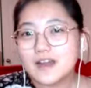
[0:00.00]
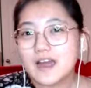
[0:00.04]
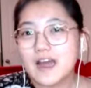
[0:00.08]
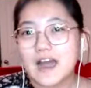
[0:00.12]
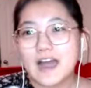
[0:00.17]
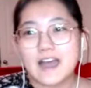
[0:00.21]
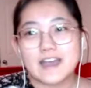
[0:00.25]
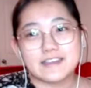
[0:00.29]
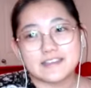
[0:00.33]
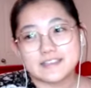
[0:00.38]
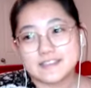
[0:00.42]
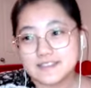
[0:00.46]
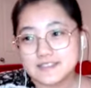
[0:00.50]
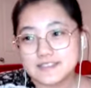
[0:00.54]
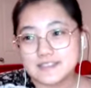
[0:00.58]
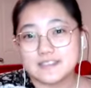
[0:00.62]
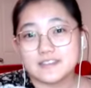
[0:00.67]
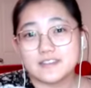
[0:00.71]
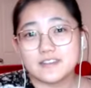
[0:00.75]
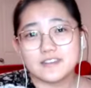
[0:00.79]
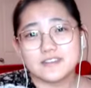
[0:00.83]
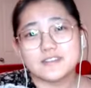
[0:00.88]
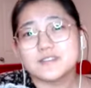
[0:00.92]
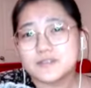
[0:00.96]
I see
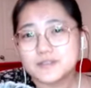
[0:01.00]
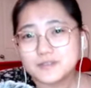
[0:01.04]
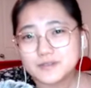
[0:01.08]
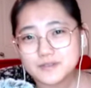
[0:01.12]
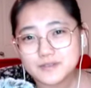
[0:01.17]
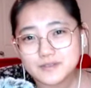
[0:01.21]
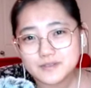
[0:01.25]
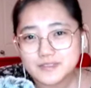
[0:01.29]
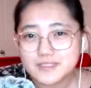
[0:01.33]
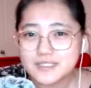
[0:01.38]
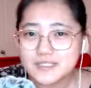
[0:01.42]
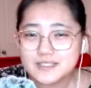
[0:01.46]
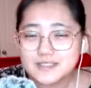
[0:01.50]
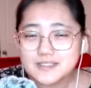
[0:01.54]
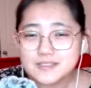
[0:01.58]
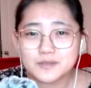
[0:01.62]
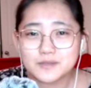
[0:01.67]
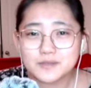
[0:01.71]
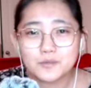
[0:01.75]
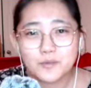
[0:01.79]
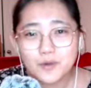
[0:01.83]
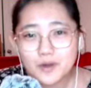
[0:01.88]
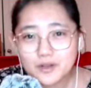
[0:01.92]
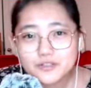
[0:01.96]
these two leads
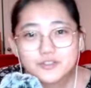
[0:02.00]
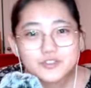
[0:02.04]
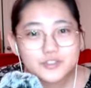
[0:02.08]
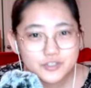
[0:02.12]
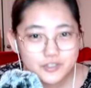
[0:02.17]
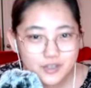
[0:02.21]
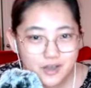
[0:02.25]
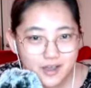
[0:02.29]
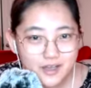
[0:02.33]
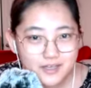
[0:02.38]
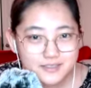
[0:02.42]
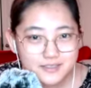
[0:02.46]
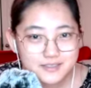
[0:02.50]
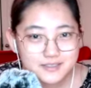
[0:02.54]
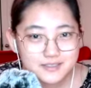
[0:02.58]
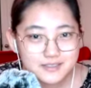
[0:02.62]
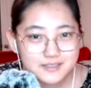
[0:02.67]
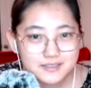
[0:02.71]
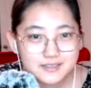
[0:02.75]
in one shot.